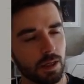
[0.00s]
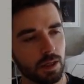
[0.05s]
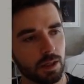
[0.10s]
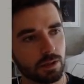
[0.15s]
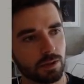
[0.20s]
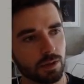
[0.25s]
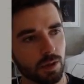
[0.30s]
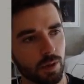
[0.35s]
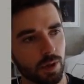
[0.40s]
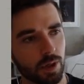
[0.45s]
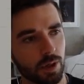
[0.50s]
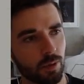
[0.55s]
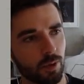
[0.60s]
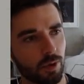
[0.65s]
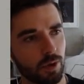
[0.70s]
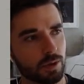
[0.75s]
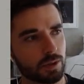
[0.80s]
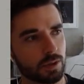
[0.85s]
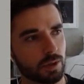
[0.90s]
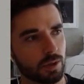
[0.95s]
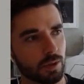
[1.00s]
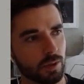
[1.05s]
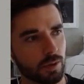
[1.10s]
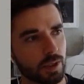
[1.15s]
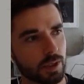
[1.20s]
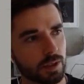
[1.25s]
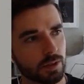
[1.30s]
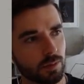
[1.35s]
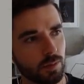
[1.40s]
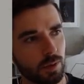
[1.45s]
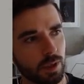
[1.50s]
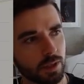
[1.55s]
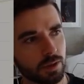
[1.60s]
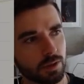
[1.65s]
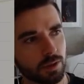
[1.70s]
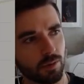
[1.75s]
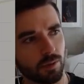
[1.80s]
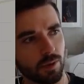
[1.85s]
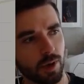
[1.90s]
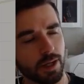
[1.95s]
So in order to do this, we need
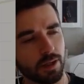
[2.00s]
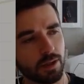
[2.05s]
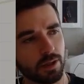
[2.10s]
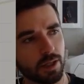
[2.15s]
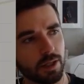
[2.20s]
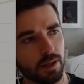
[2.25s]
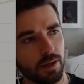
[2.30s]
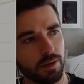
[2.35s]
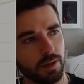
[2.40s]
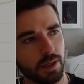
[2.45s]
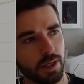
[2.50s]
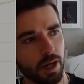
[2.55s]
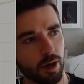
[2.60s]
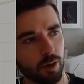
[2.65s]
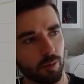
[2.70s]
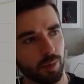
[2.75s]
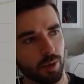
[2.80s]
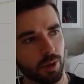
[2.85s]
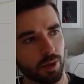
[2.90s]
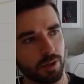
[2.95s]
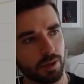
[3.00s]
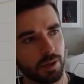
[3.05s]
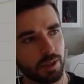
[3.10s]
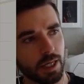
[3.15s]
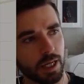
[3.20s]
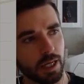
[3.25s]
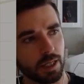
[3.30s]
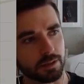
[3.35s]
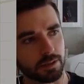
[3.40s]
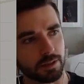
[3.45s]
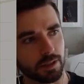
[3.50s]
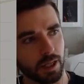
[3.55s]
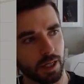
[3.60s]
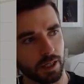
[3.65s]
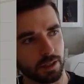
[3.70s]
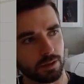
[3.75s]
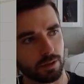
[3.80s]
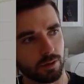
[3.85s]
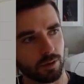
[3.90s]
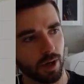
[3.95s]
to right-click on the output and
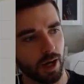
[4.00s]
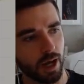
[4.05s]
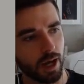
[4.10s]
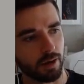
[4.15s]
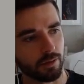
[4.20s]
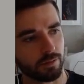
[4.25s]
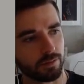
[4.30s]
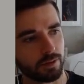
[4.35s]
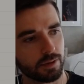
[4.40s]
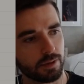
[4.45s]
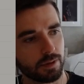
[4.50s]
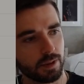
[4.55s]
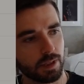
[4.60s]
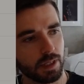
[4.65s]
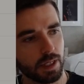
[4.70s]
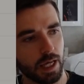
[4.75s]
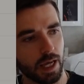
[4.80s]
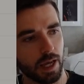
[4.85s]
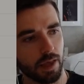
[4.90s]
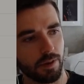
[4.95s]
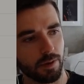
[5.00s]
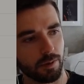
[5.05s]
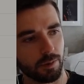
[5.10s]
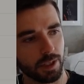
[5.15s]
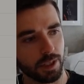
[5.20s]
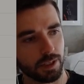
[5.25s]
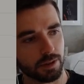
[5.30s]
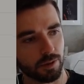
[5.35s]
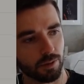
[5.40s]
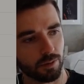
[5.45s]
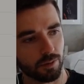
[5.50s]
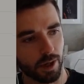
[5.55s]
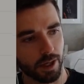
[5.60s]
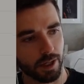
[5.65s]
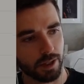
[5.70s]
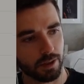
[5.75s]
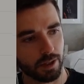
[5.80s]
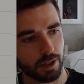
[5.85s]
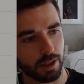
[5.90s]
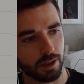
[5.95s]
select graft. And then we need to
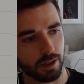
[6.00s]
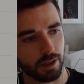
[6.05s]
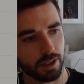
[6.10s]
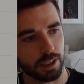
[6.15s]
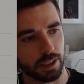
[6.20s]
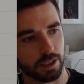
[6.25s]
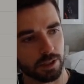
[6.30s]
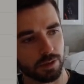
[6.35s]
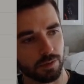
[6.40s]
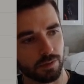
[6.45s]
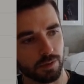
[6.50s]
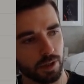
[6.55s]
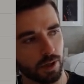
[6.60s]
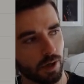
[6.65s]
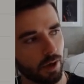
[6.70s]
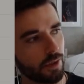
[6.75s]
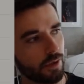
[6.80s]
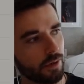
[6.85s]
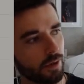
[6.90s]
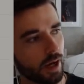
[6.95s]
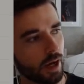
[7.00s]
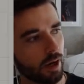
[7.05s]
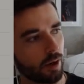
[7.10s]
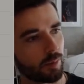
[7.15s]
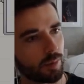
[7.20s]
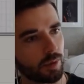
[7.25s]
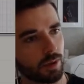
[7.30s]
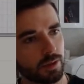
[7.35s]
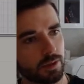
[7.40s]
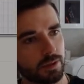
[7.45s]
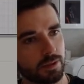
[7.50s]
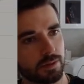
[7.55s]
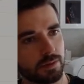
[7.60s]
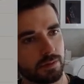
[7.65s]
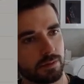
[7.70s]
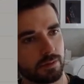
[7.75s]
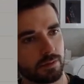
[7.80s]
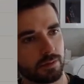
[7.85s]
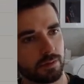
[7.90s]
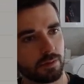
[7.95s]
right-click on each of the other outputs
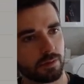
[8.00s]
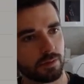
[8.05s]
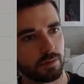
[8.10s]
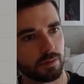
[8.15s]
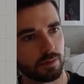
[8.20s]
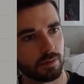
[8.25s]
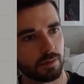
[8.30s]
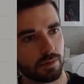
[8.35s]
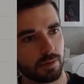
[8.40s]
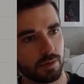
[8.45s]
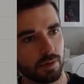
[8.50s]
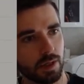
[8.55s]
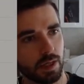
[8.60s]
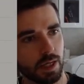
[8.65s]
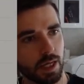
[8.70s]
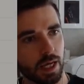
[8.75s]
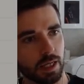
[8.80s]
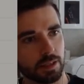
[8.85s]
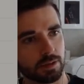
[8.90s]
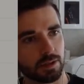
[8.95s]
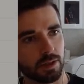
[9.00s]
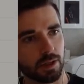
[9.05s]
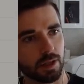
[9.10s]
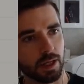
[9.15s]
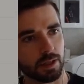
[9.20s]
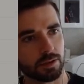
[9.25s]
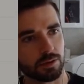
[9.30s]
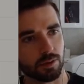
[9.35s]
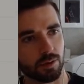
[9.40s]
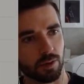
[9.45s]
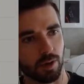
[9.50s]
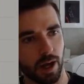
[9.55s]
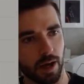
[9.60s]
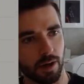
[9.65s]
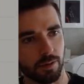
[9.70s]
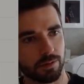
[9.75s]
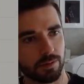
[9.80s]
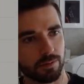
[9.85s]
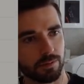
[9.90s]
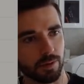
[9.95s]
and select
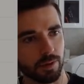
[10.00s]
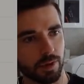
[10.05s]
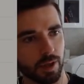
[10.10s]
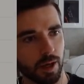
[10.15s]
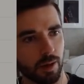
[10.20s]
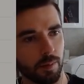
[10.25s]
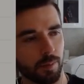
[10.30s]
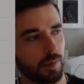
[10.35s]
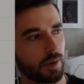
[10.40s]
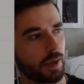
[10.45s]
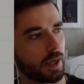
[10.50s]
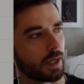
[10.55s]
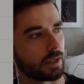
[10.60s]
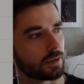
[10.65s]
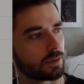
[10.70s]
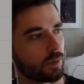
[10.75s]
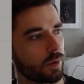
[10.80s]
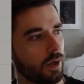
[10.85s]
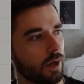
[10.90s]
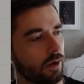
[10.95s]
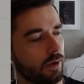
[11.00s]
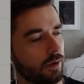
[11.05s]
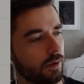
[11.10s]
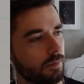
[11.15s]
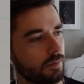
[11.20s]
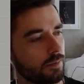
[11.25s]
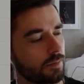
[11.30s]
graft for them as well.